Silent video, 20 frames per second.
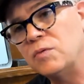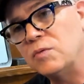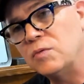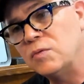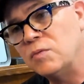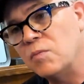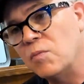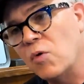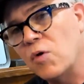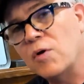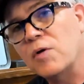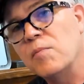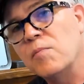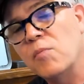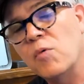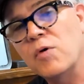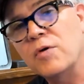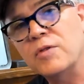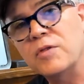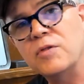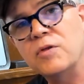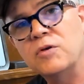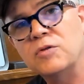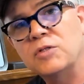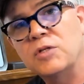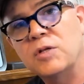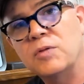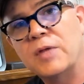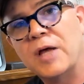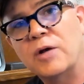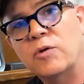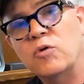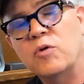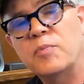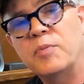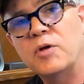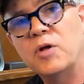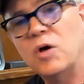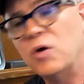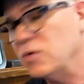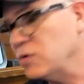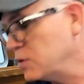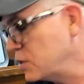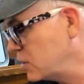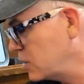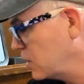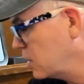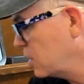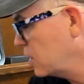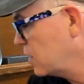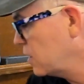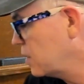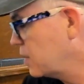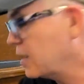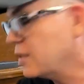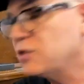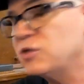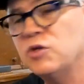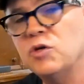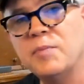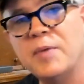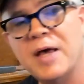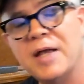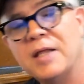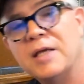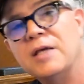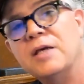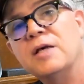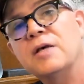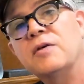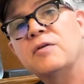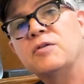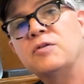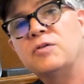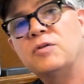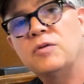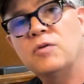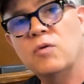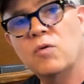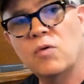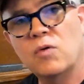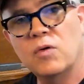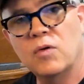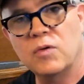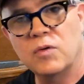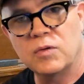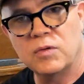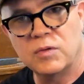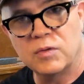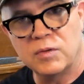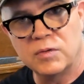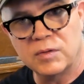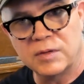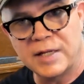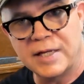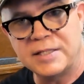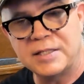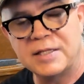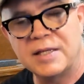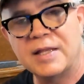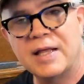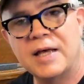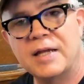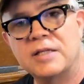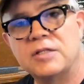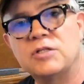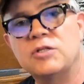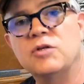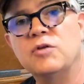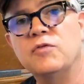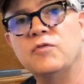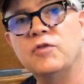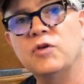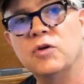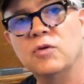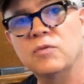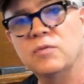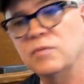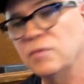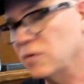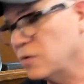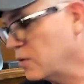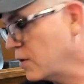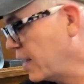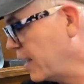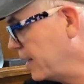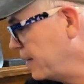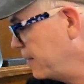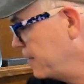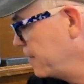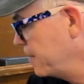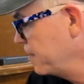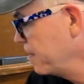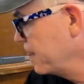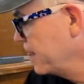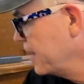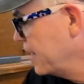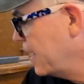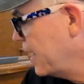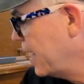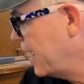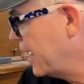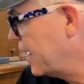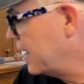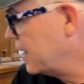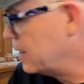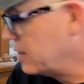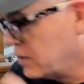more than that group of notes, it's too many. Less than that, it's too few. Okay, and